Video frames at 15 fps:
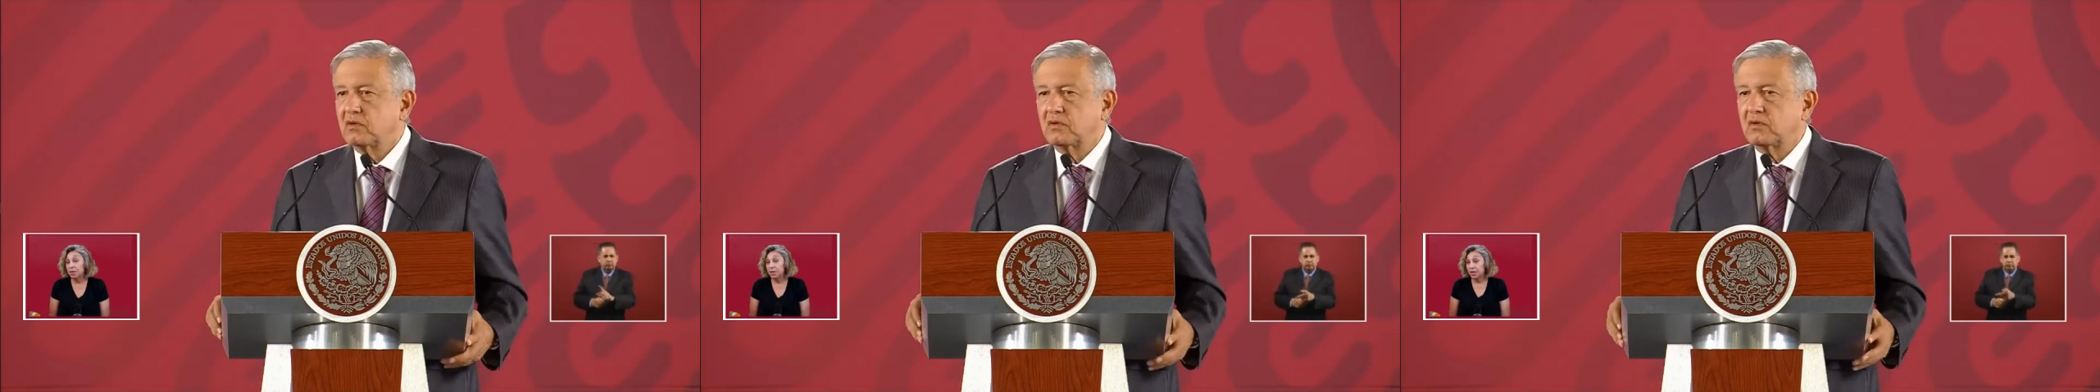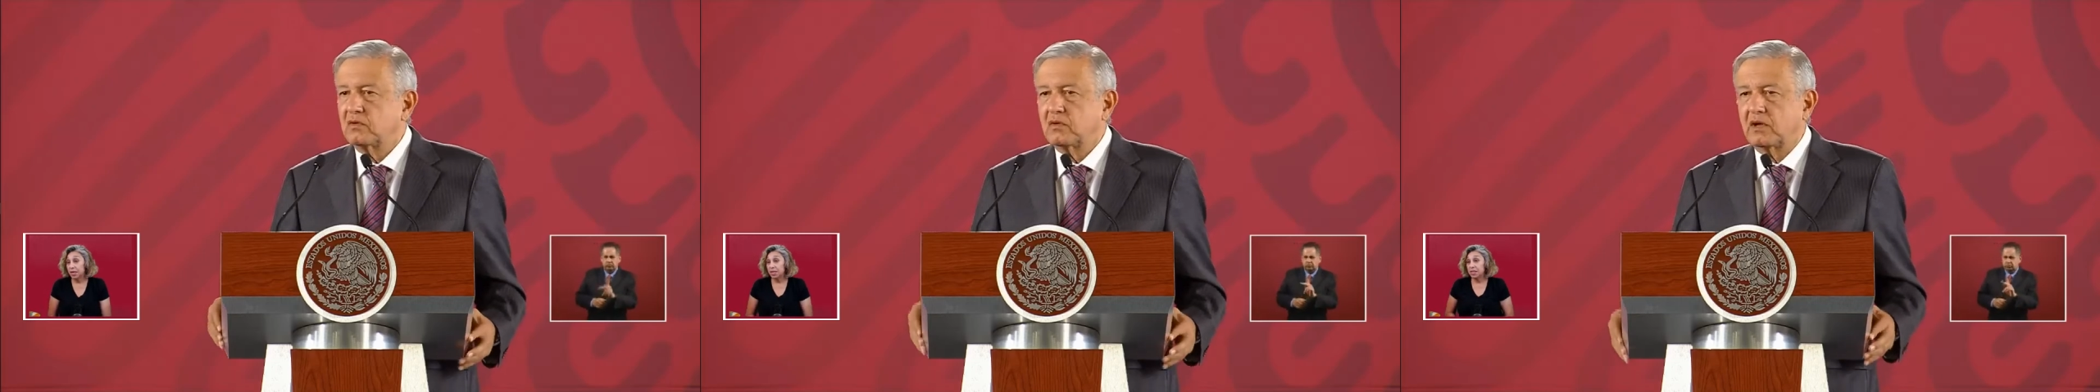
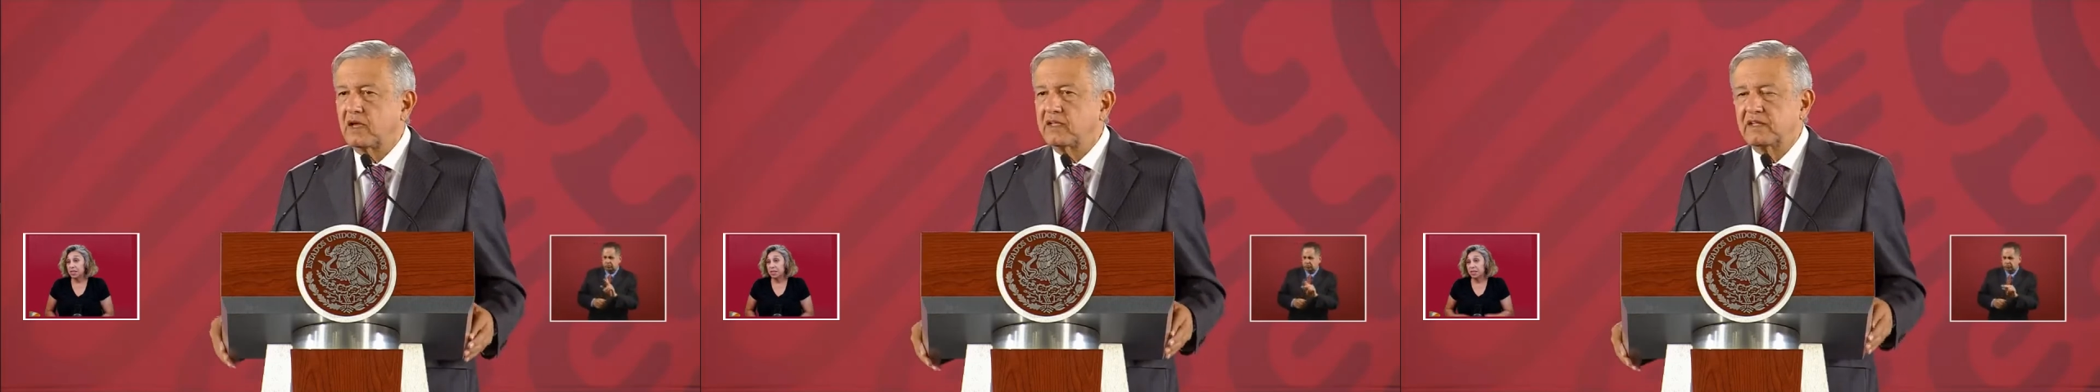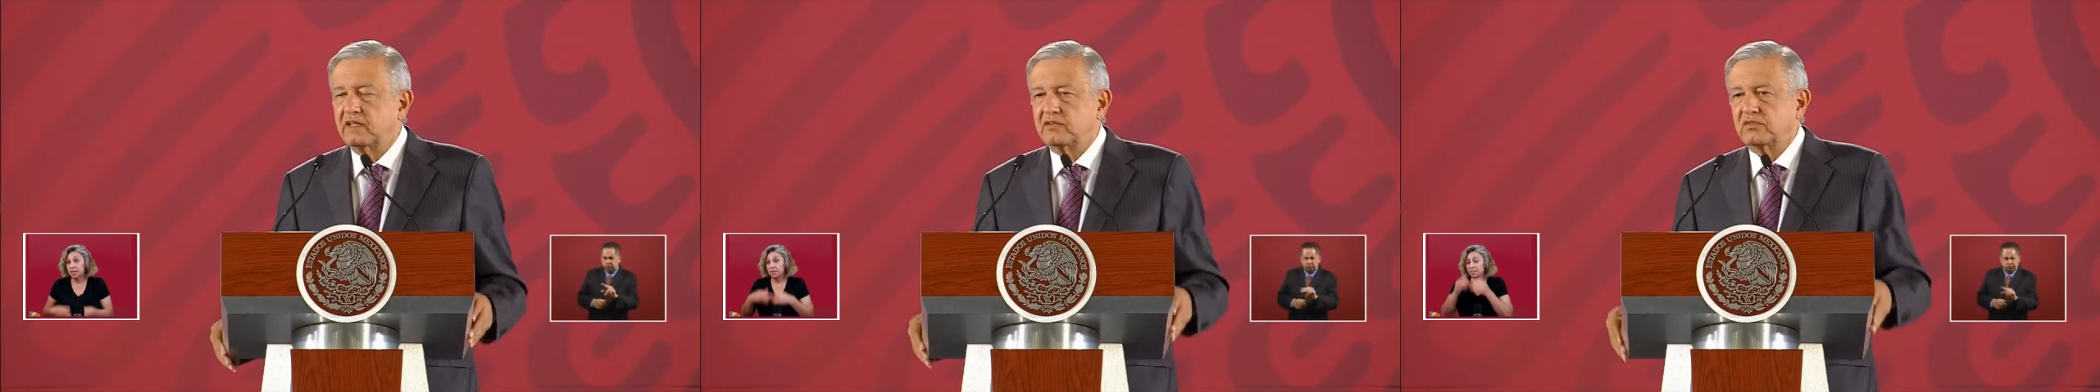he
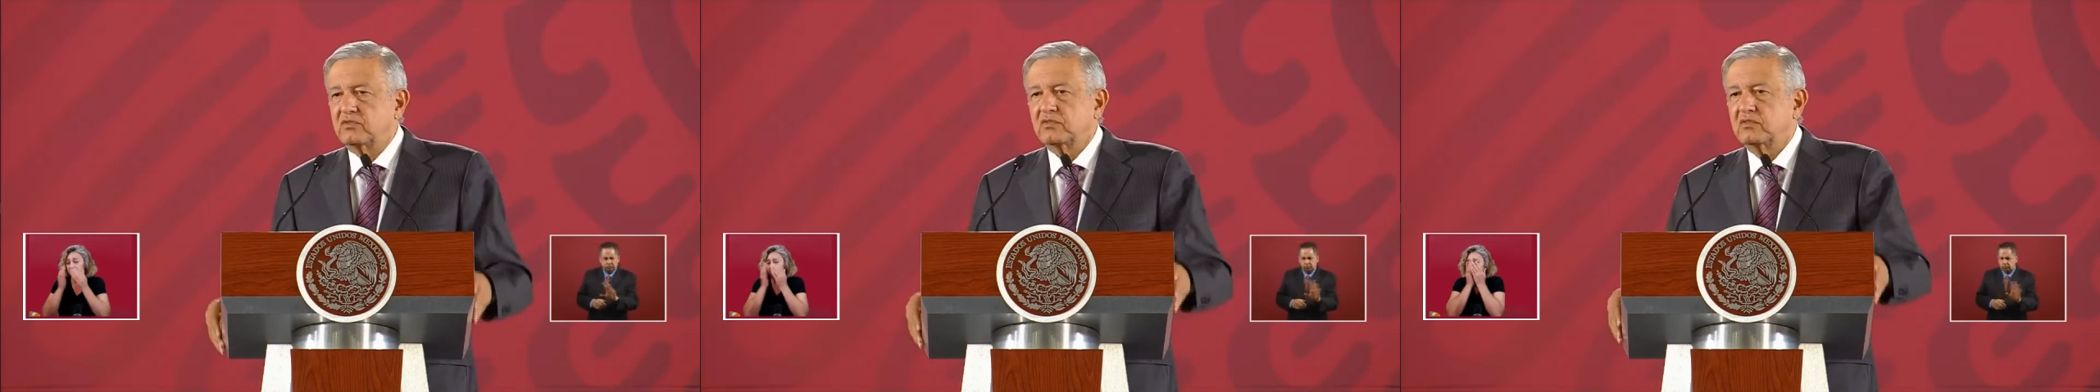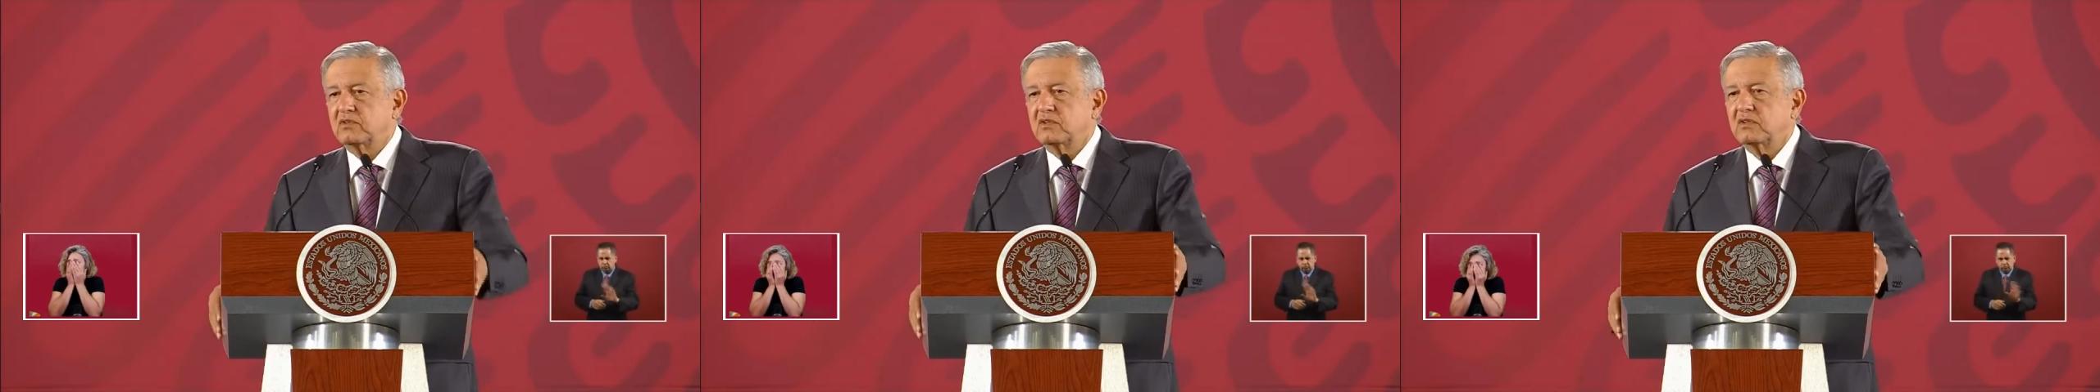says,
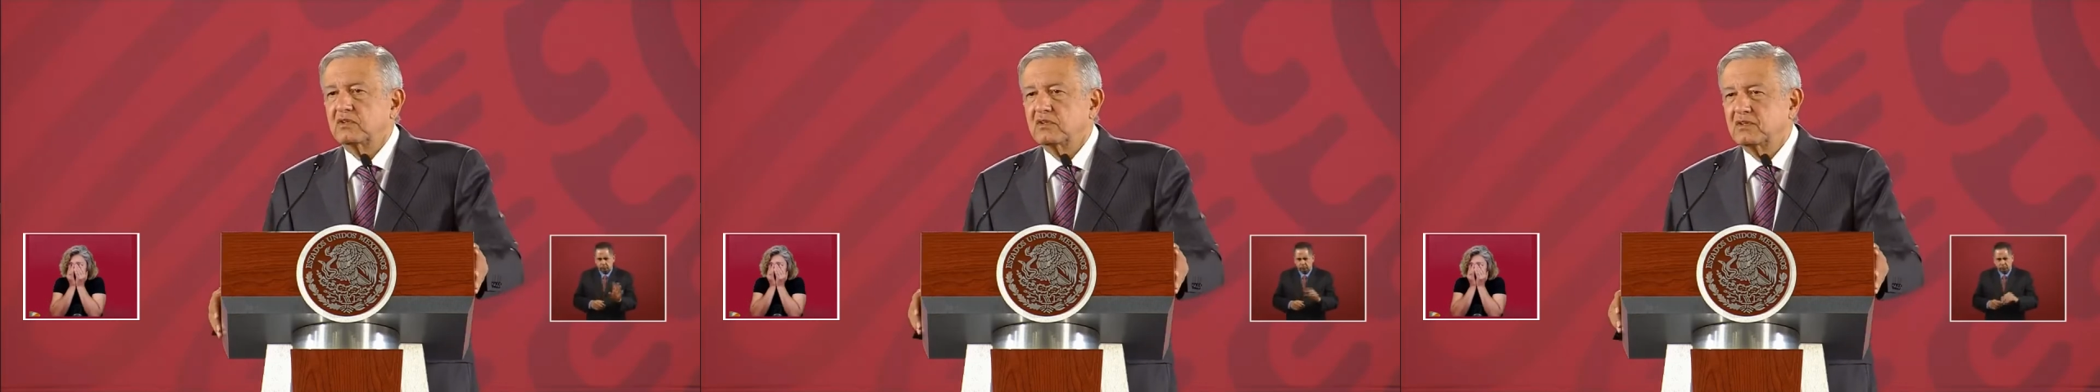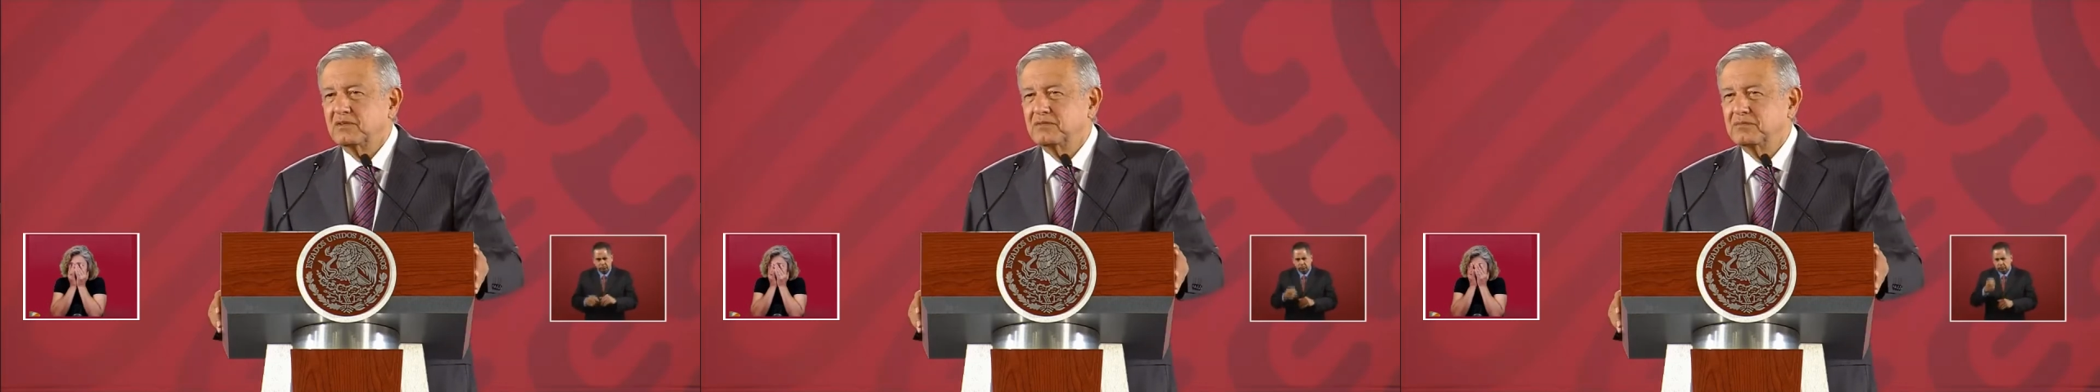
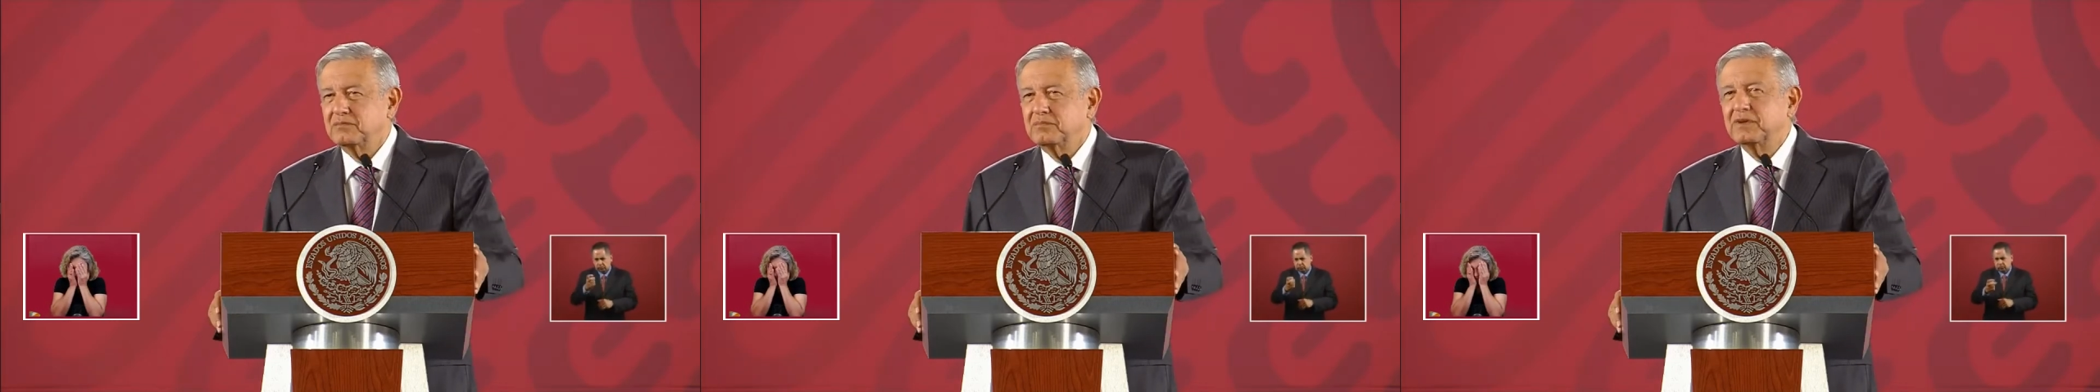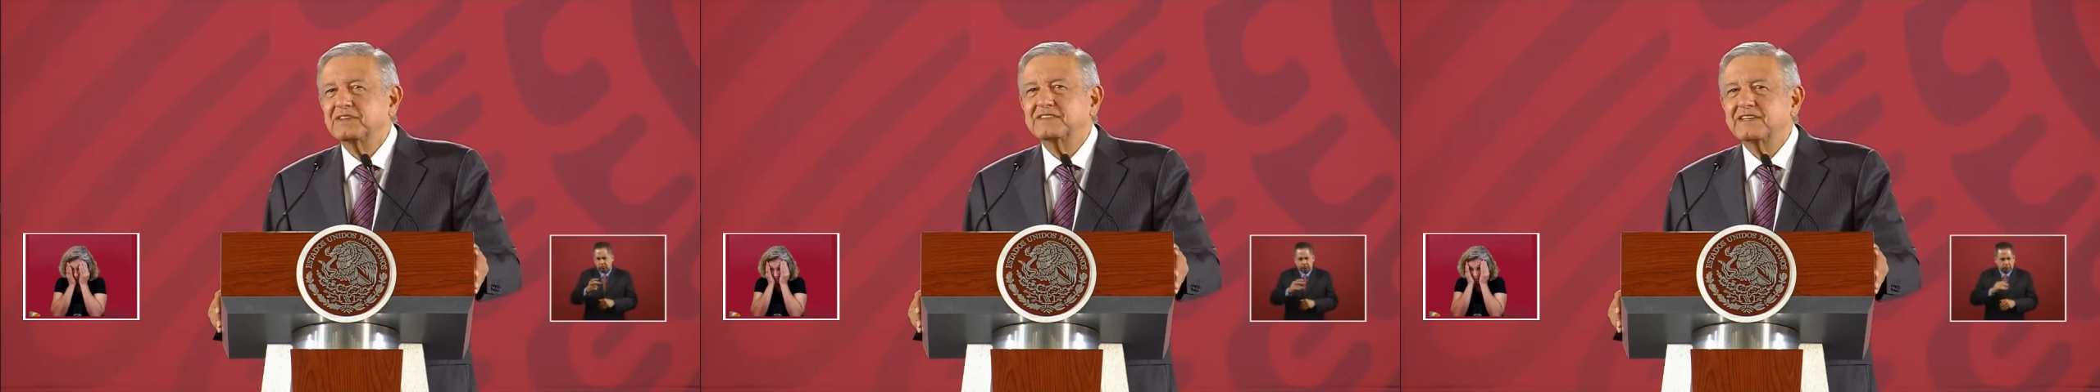but
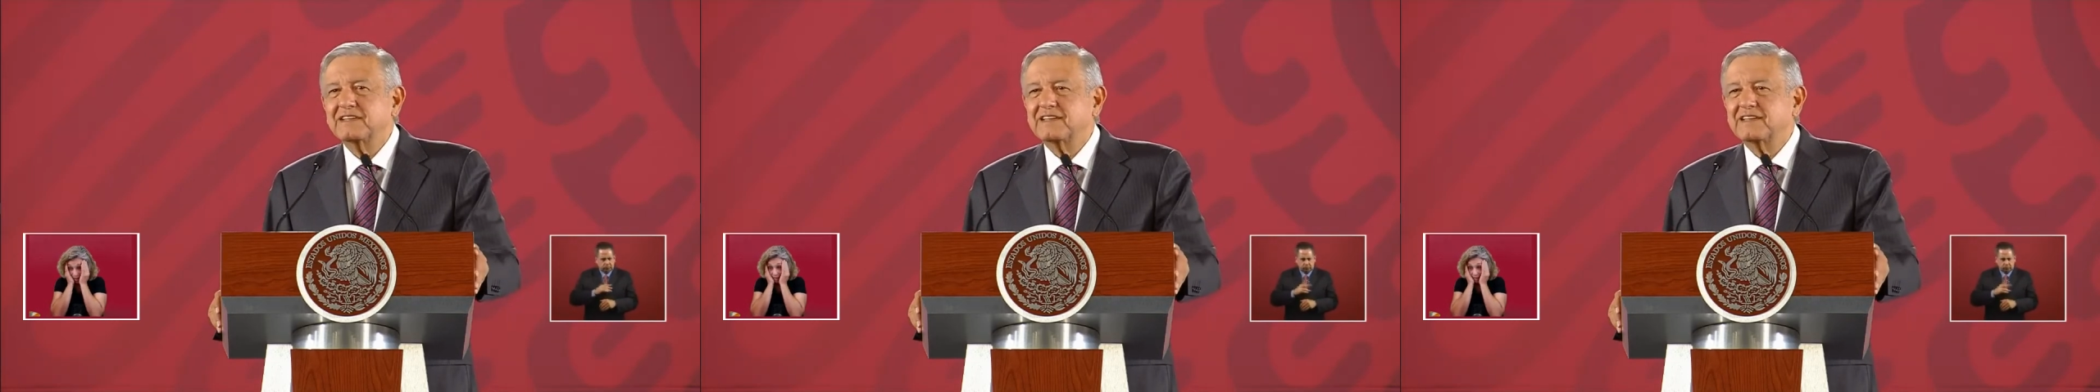it's not